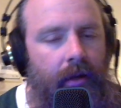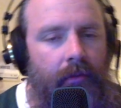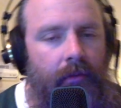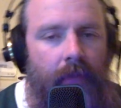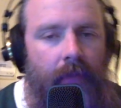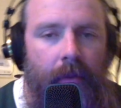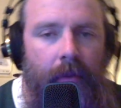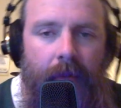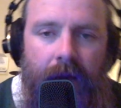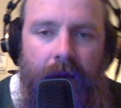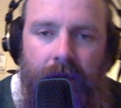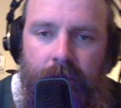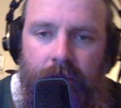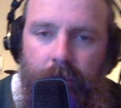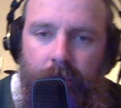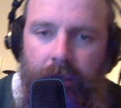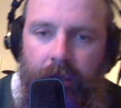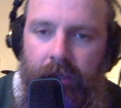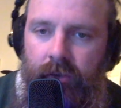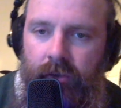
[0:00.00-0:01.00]
My mind is
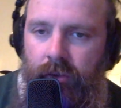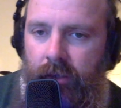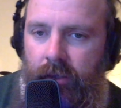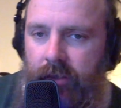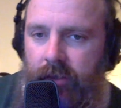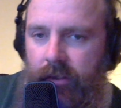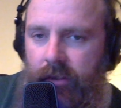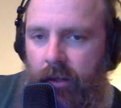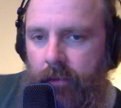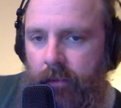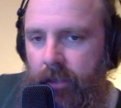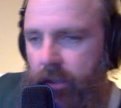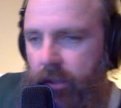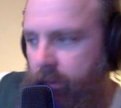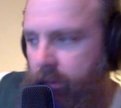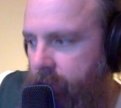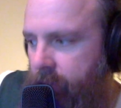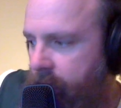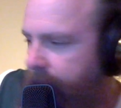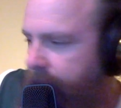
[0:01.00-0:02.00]
playing tricks on me,
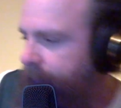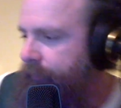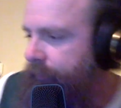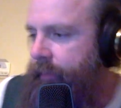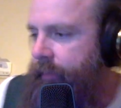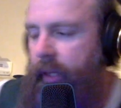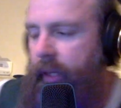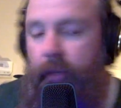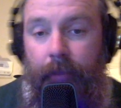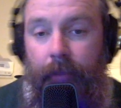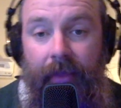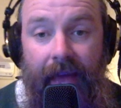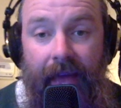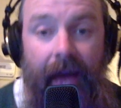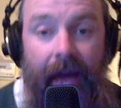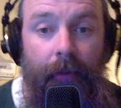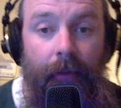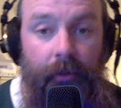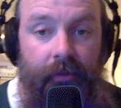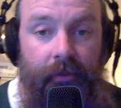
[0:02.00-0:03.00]
homie. But
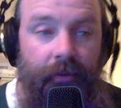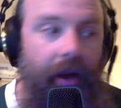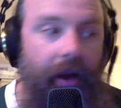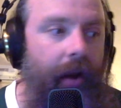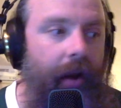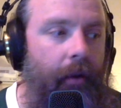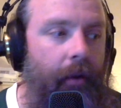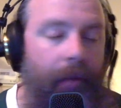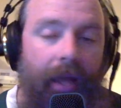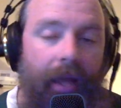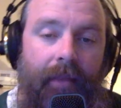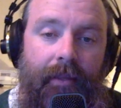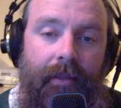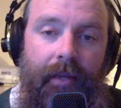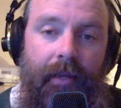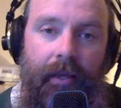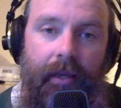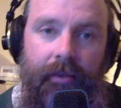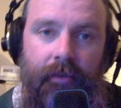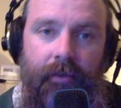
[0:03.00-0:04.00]
that was fire back in the
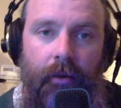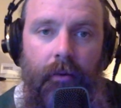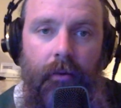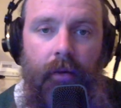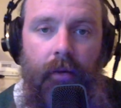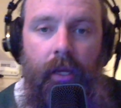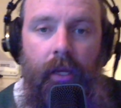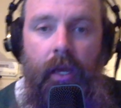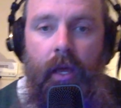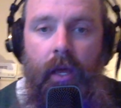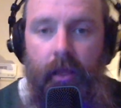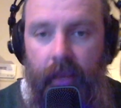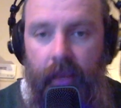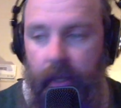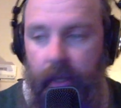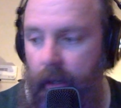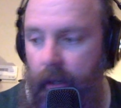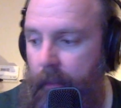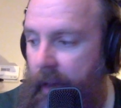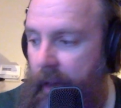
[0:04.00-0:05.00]
day, so
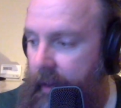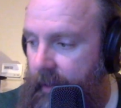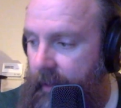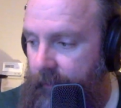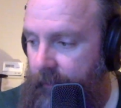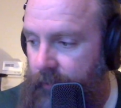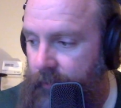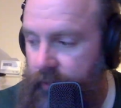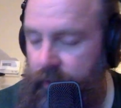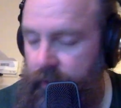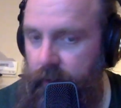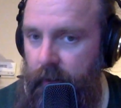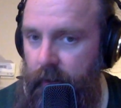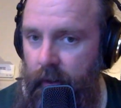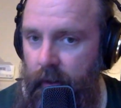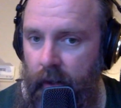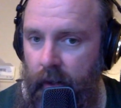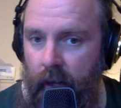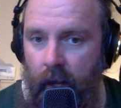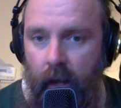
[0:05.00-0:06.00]
thinking about him for sure.
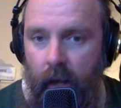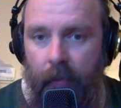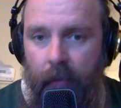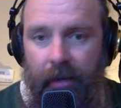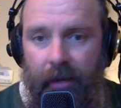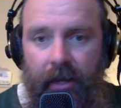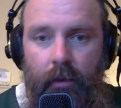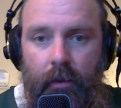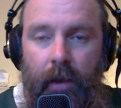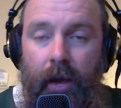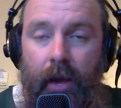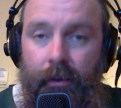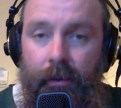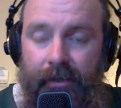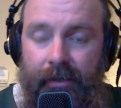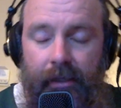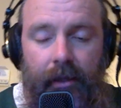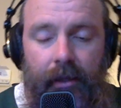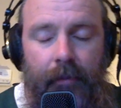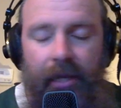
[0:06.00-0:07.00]
But anyway, I
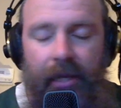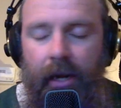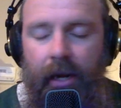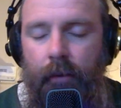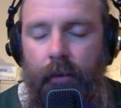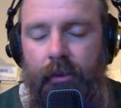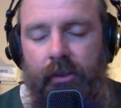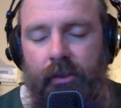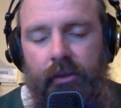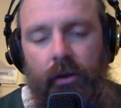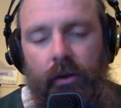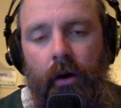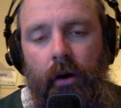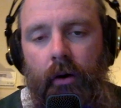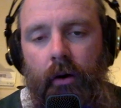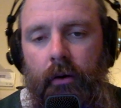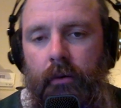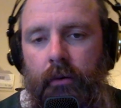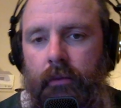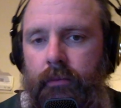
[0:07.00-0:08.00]
was just
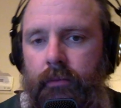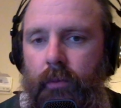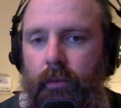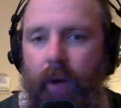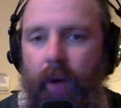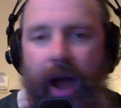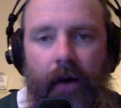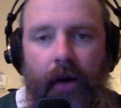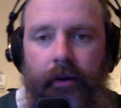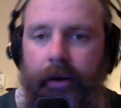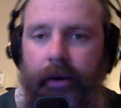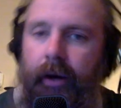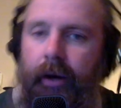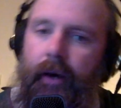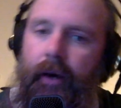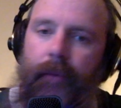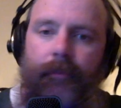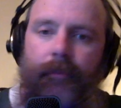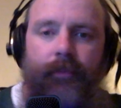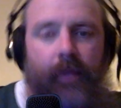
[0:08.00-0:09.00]
all riled
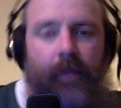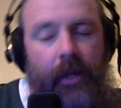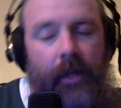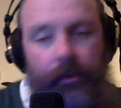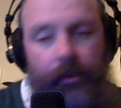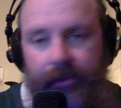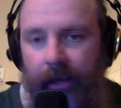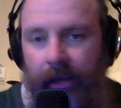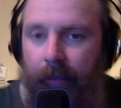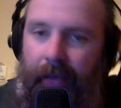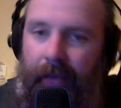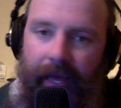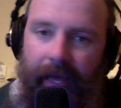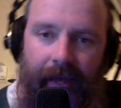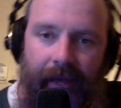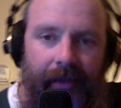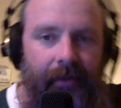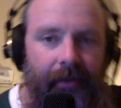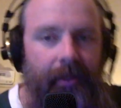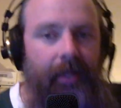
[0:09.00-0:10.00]
up. And I was like,
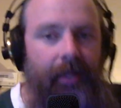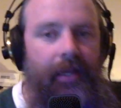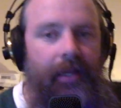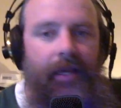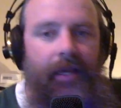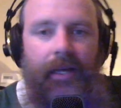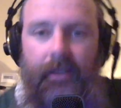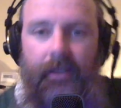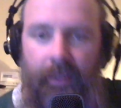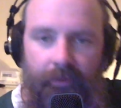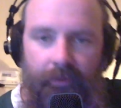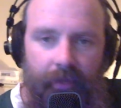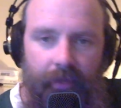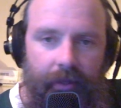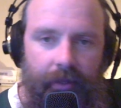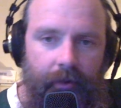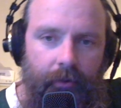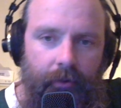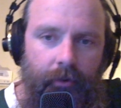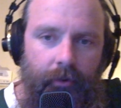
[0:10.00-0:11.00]
man, I love
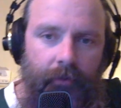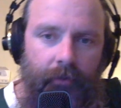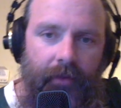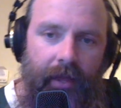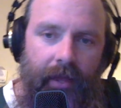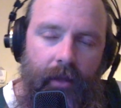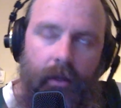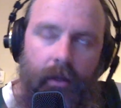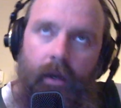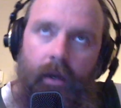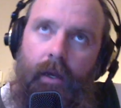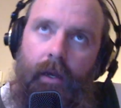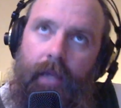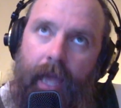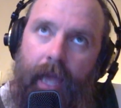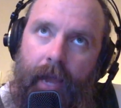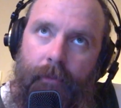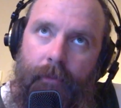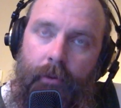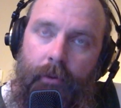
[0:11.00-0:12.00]
Leonardo
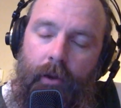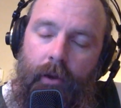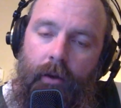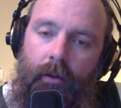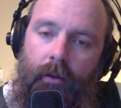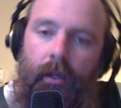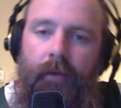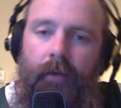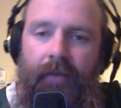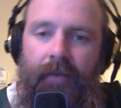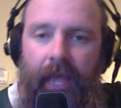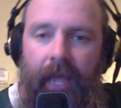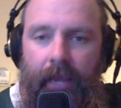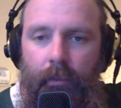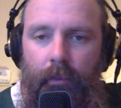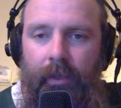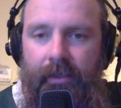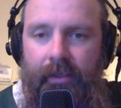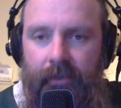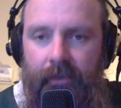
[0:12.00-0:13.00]
DiCaprio. I love Kate
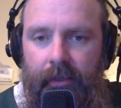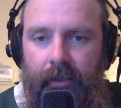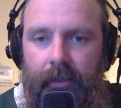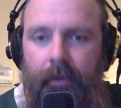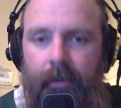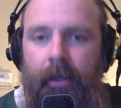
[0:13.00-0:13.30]
Winslet.